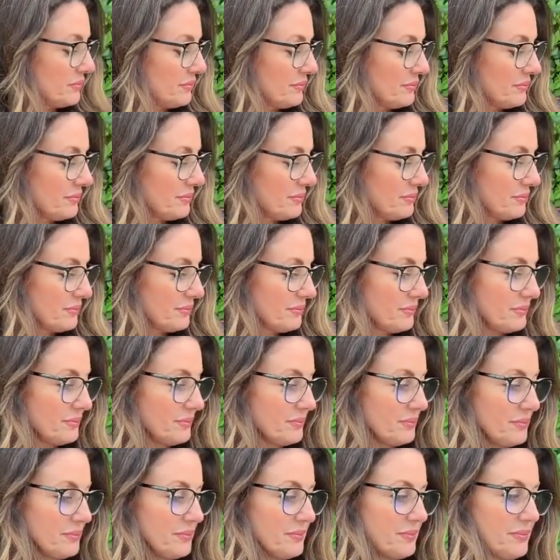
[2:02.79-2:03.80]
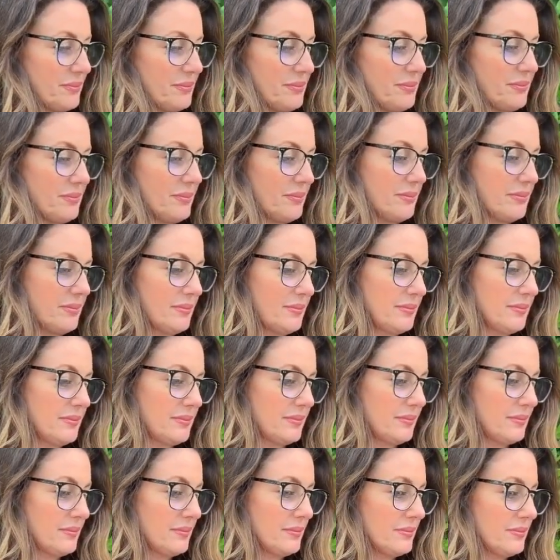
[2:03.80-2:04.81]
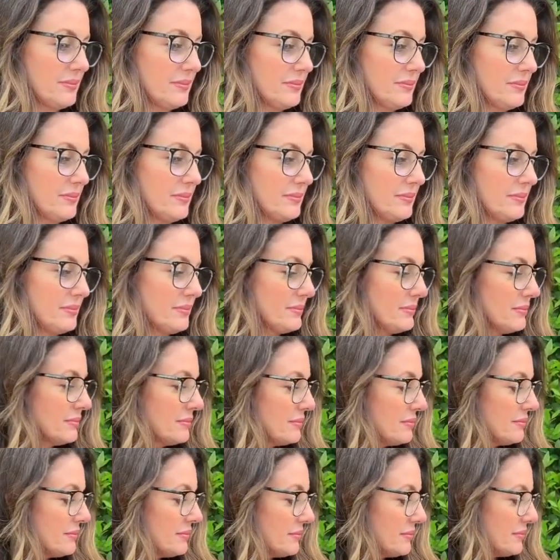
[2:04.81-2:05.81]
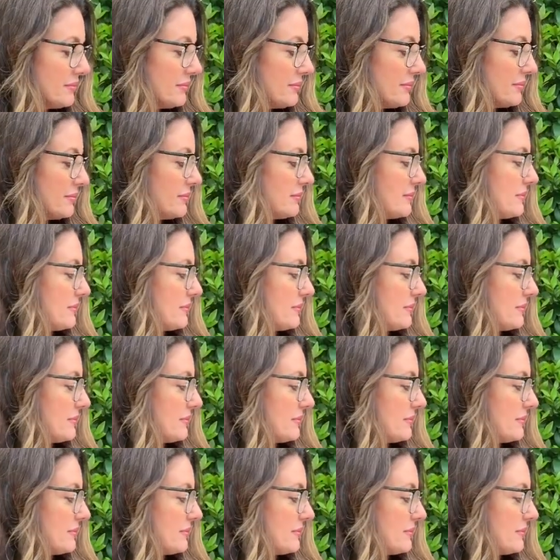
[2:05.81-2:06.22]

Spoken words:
Nobody speaks.